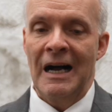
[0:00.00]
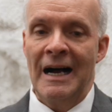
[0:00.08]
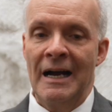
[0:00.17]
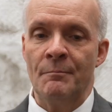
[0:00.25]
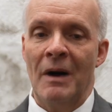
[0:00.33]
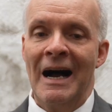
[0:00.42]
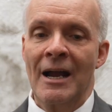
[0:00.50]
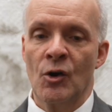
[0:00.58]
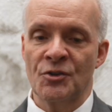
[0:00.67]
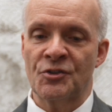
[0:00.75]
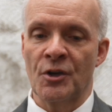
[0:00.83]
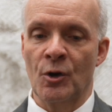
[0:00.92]
I
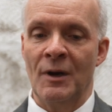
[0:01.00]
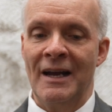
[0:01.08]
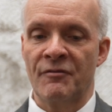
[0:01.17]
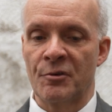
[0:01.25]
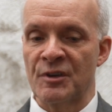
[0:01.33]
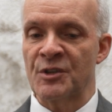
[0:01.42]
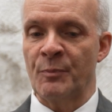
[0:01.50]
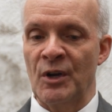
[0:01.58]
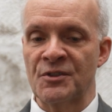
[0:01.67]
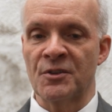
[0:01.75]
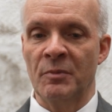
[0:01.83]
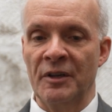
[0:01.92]
also have the
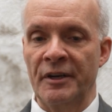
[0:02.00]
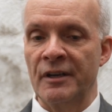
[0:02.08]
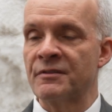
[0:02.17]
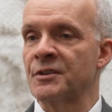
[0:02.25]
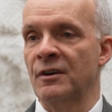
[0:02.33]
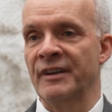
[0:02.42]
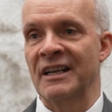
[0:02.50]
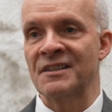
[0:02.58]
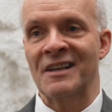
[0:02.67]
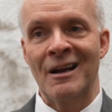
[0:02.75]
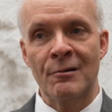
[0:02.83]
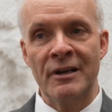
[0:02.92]
responsibility of serving
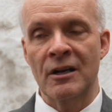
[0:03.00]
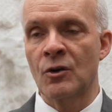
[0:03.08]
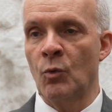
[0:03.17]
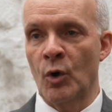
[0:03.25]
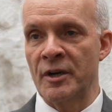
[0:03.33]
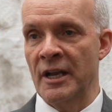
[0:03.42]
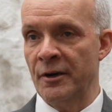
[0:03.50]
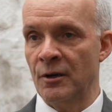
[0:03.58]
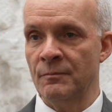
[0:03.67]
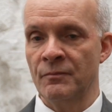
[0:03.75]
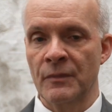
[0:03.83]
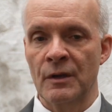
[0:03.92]
as area coordinator
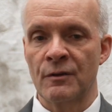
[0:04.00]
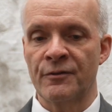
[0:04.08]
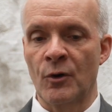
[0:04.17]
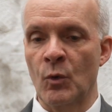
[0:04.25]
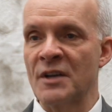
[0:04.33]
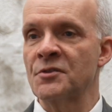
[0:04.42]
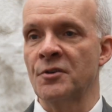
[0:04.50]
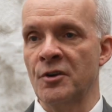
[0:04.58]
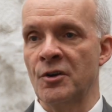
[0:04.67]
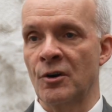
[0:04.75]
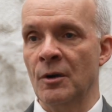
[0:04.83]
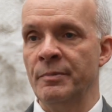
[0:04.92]
for Western
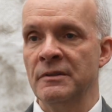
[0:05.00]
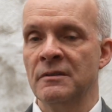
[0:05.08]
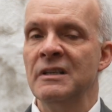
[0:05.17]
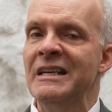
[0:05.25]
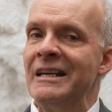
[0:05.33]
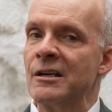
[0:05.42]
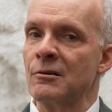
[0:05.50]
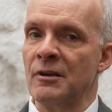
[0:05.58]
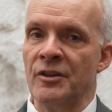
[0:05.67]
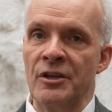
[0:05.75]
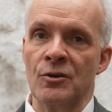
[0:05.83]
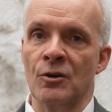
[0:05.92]
Europe here
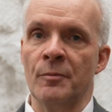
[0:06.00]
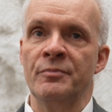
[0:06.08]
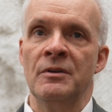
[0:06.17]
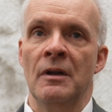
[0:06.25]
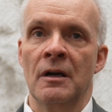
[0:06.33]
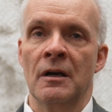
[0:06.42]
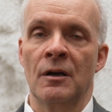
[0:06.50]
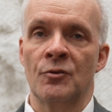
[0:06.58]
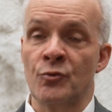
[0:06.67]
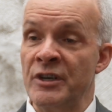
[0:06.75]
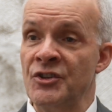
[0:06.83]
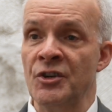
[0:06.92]
in the Europe
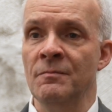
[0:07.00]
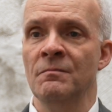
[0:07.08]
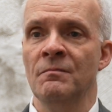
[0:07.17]
region.